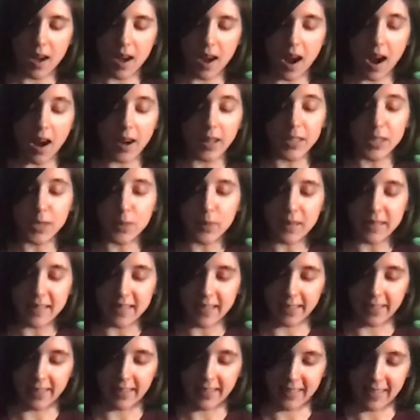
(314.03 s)
Are you a
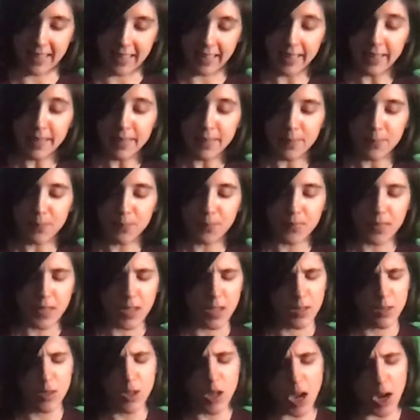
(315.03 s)
Derridean?
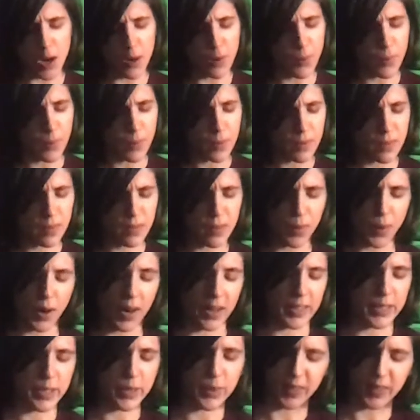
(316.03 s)
No. So are you a